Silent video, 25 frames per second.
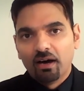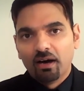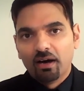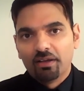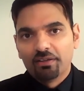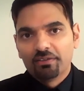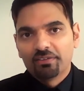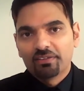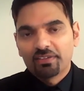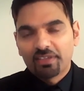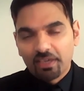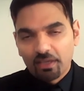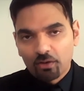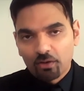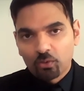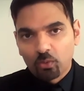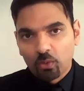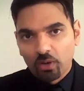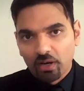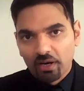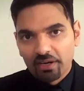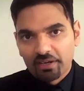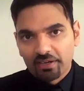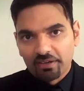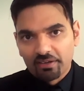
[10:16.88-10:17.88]
skilled
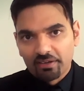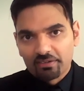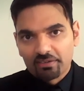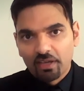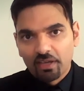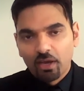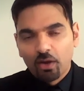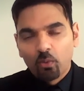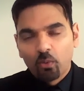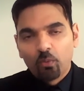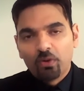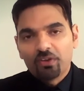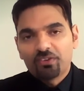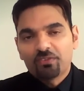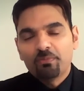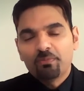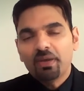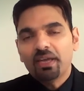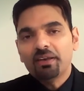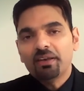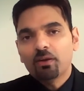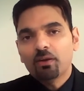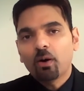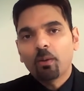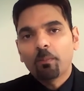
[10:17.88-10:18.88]
workers, which
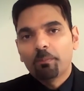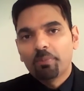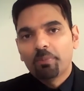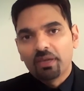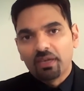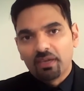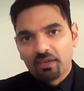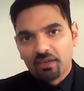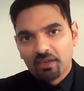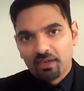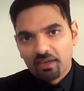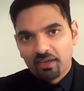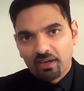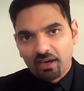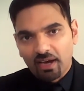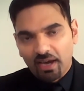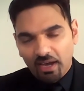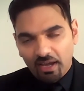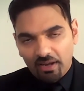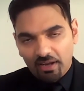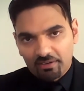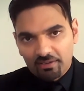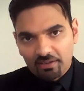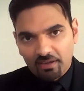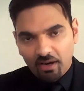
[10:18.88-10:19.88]
may not be
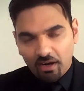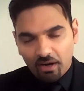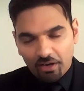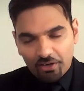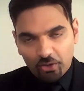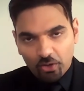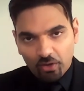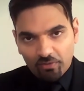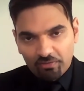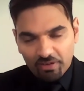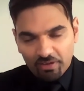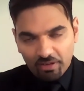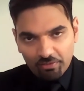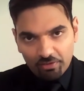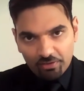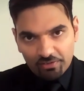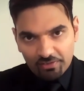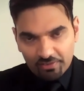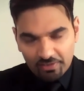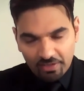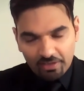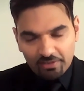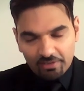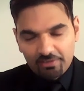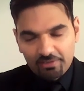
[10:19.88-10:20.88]
at RQF level
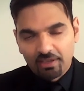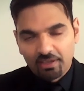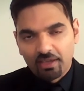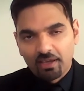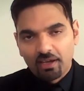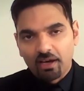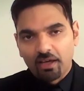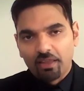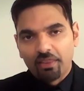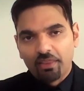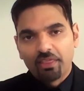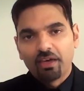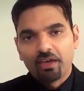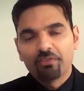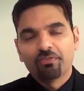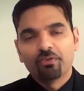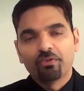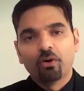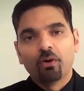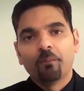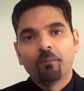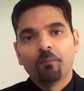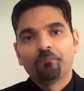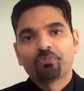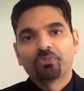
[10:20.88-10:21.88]
6, and
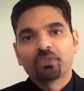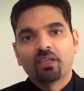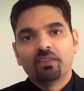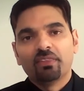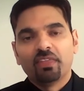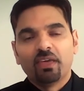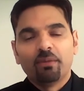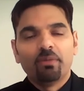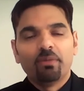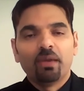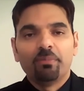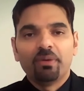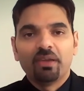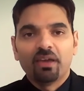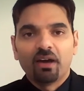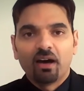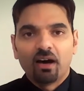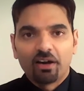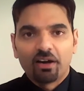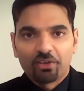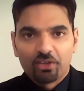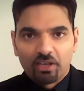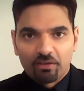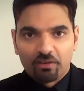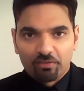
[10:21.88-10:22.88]
therefore they may be at
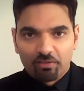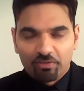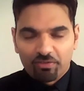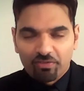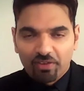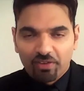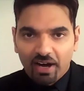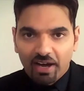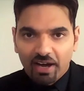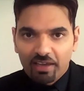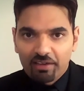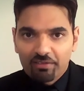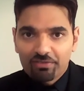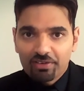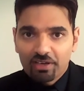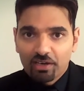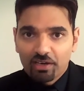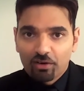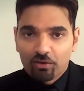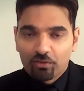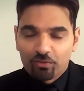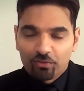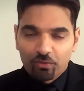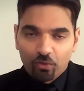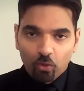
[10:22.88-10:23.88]
RQ level 5,
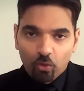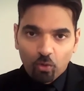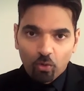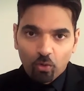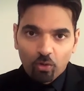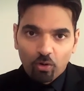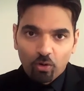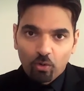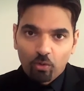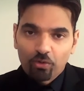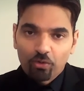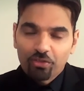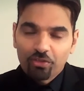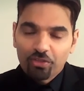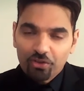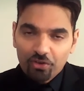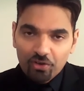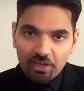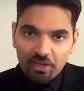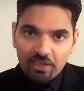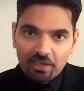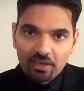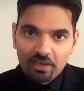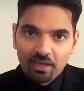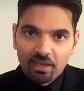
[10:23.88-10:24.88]
4, or
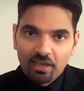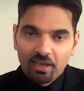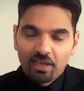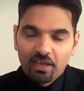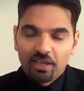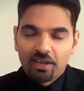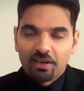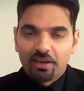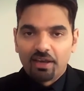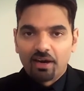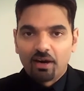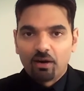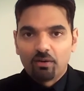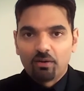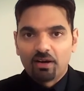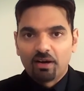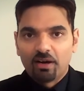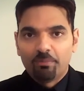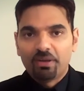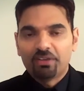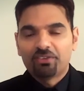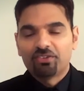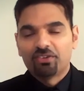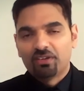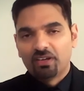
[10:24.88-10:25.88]
3. Now, I
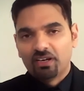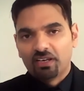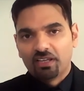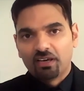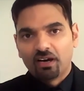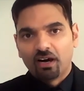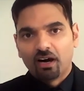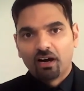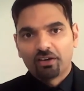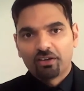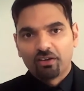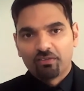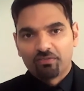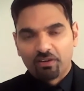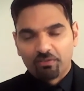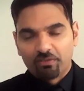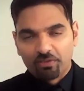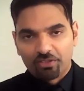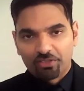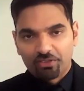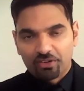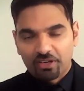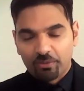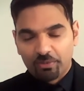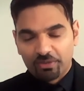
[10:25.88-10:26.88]
mentioned earlier, RQF level
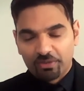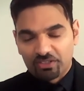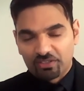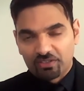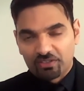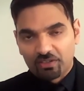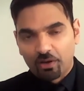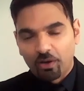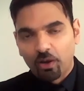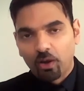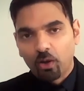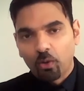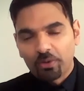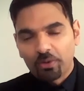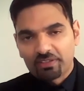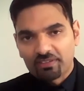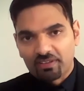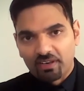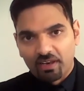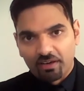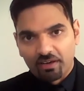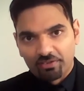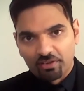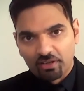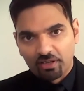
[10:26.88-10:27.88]
3, which is the
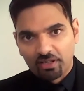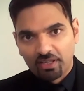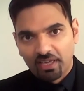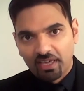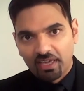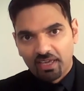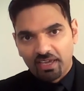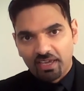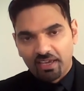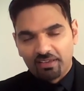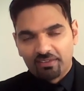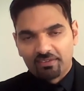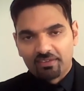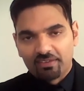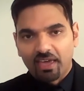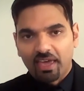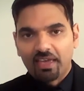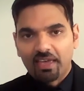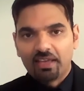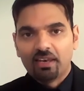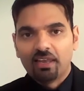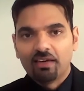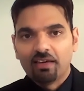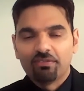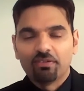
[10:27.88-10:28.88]
lowest level, is
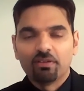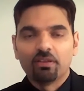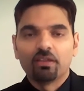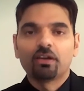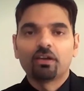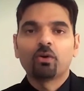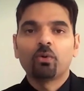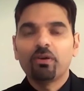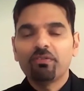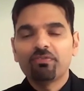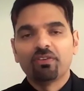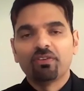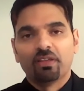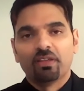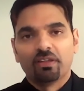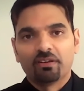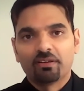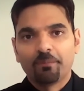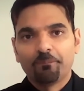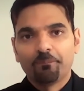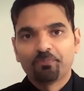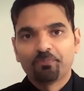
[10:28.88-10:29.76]
A-level equivalent,